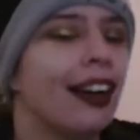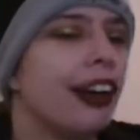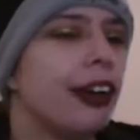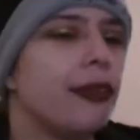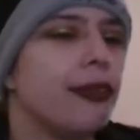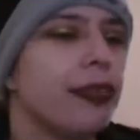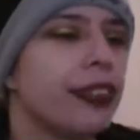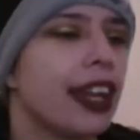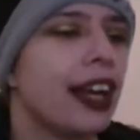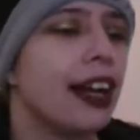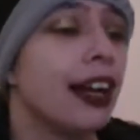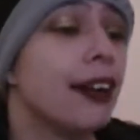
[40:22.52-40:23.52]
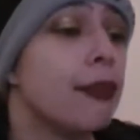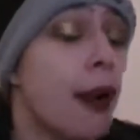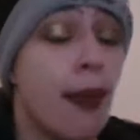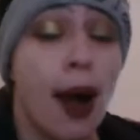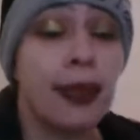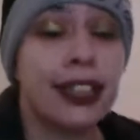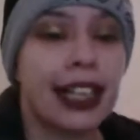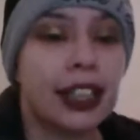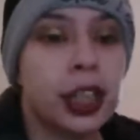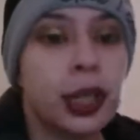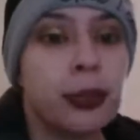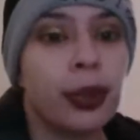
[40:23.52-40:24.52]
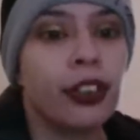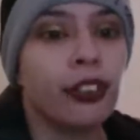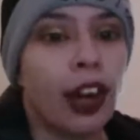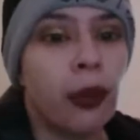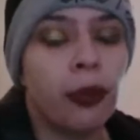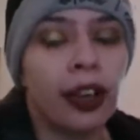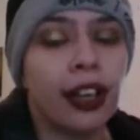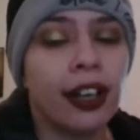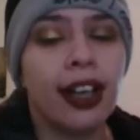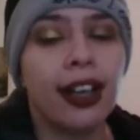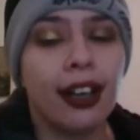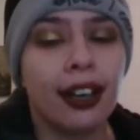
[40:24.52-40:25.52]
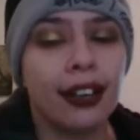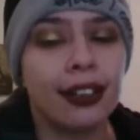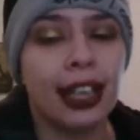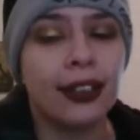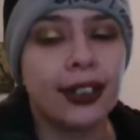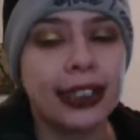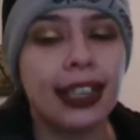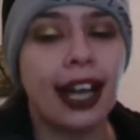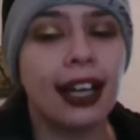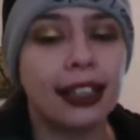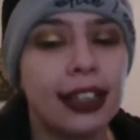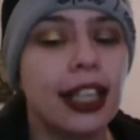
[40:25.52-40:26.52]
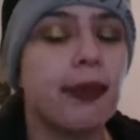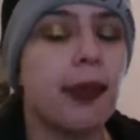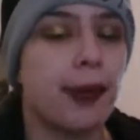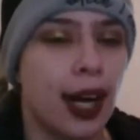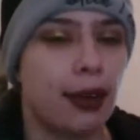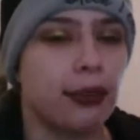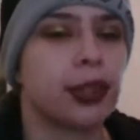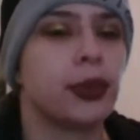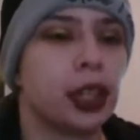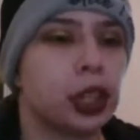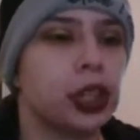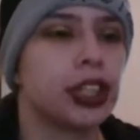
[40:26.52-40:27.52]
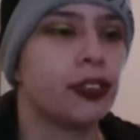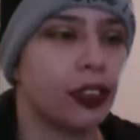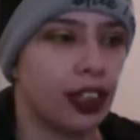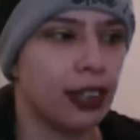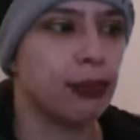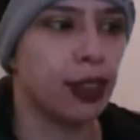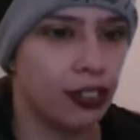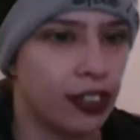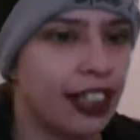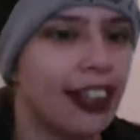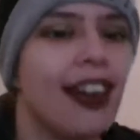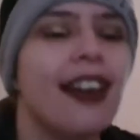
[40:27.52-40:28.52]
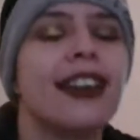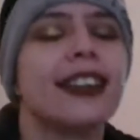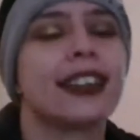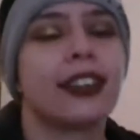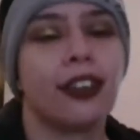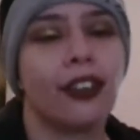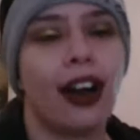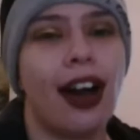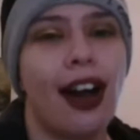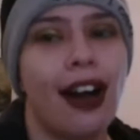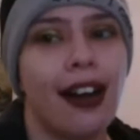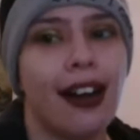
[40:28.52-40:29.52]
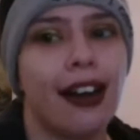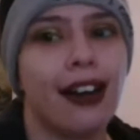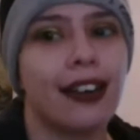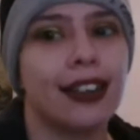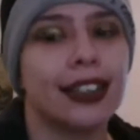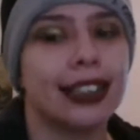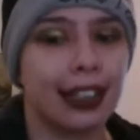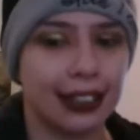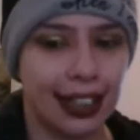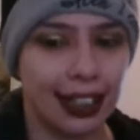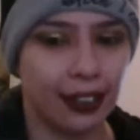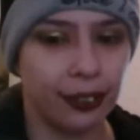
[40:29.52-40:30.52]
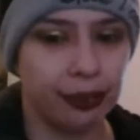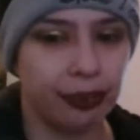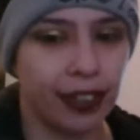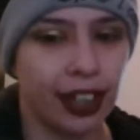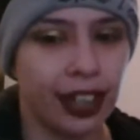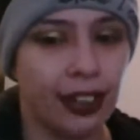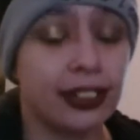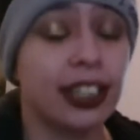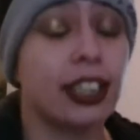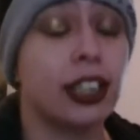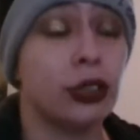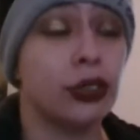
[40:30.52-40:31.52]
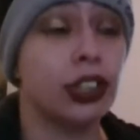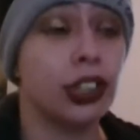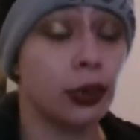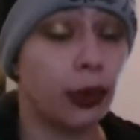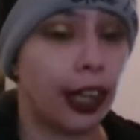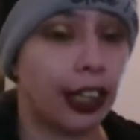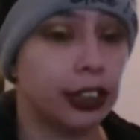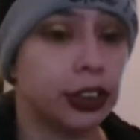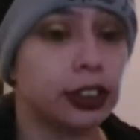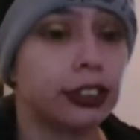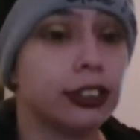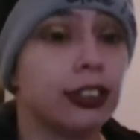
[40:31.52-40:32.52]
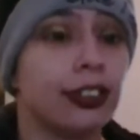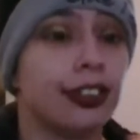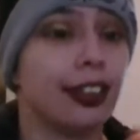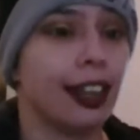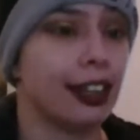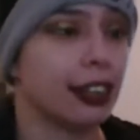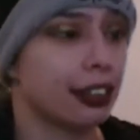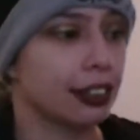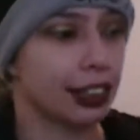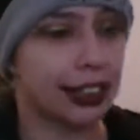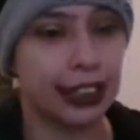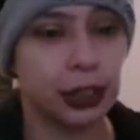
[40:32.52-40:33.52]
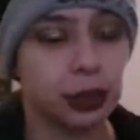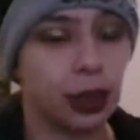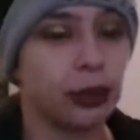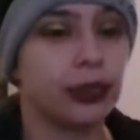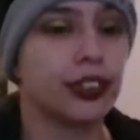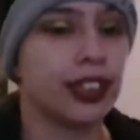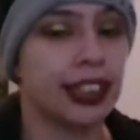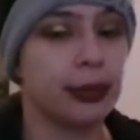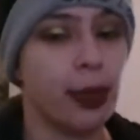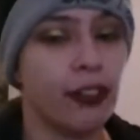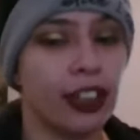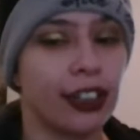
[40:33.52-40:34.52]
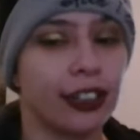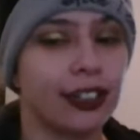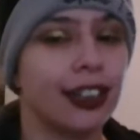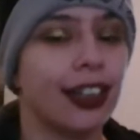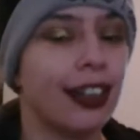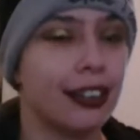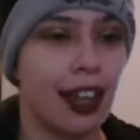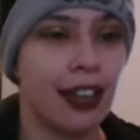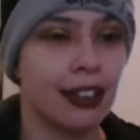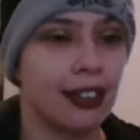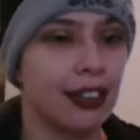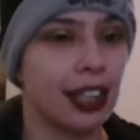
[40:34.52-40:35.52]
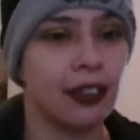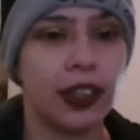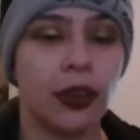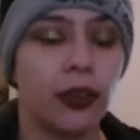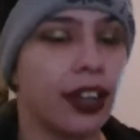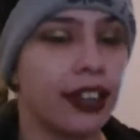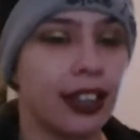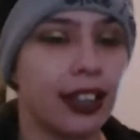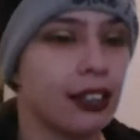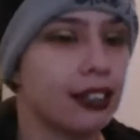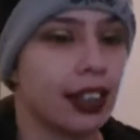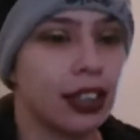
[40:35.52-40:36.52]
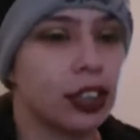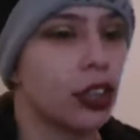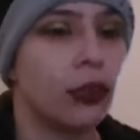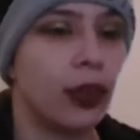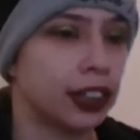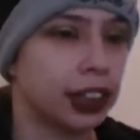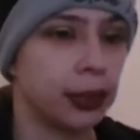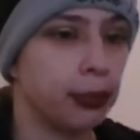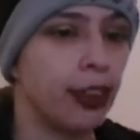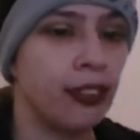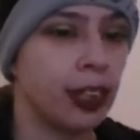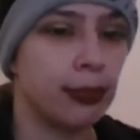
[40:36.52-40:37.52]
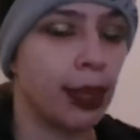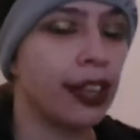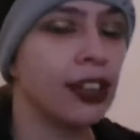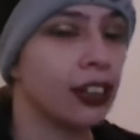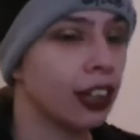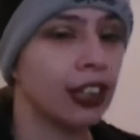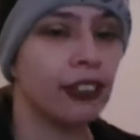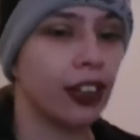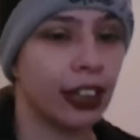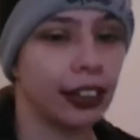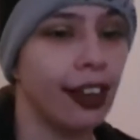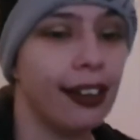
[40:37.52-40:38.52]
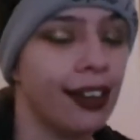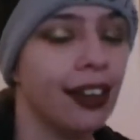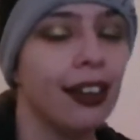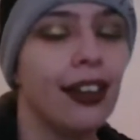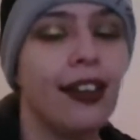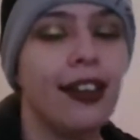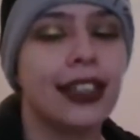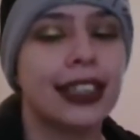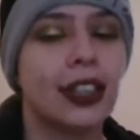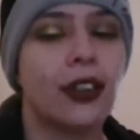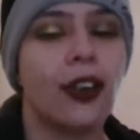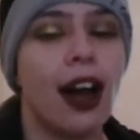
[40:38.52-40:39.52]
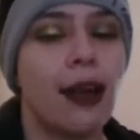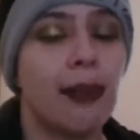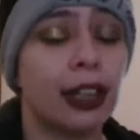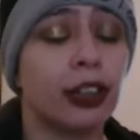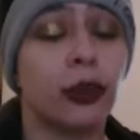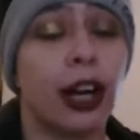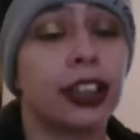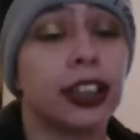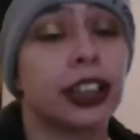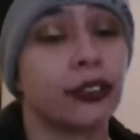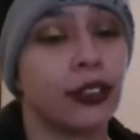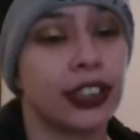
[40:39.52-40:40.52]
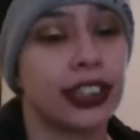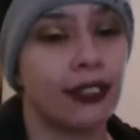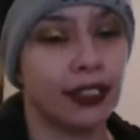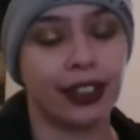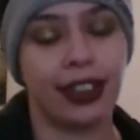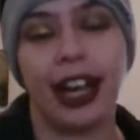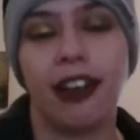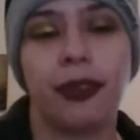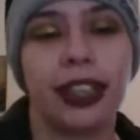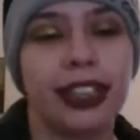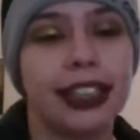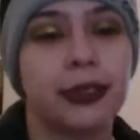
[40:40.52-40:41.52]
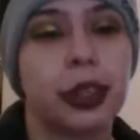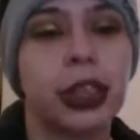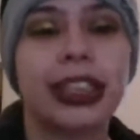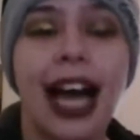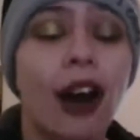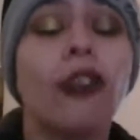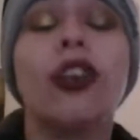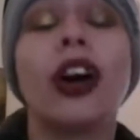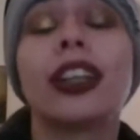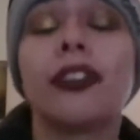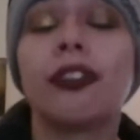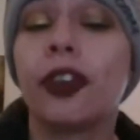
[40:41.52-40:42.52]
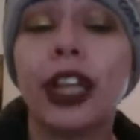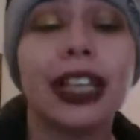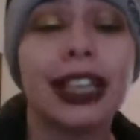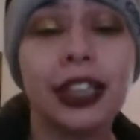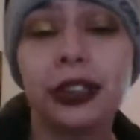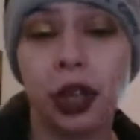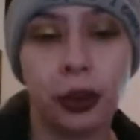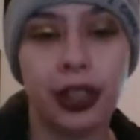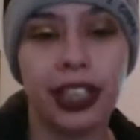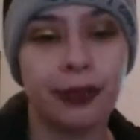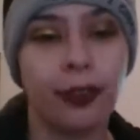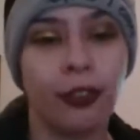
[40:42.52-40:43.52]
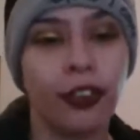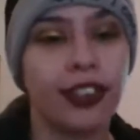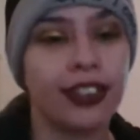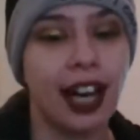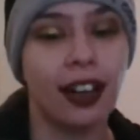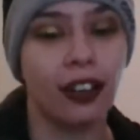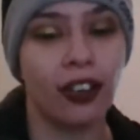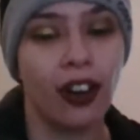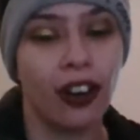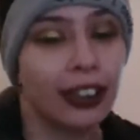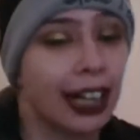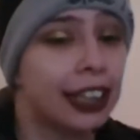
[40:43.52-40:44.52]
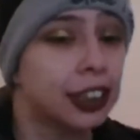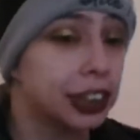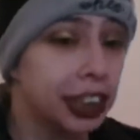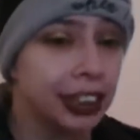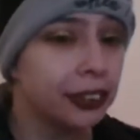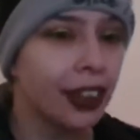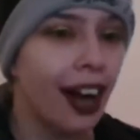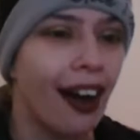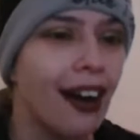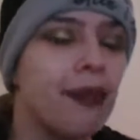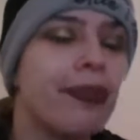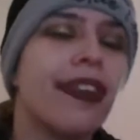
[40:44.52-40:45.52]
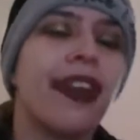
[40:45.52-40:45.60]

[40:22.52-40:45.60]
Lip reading: Um, my mom is actually pretty right wing, and I was like, I need to get my mom to watch this freaking movie. So I sat down and I was like, you need to watch like this intro to this movie. And then if you don't like it, then don't watch the movie, but you're gonna fucking like it. So I made her watch the first 7.5 minutes, which is how long the freaking intro is before the title card. I shit you not.